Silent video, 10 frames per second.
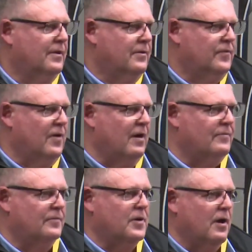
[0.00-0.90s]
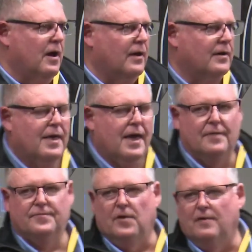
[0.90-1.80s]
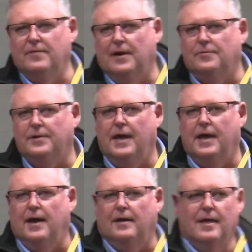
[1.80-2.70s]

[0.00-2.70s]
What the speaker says: 5 I've got. At 500 now.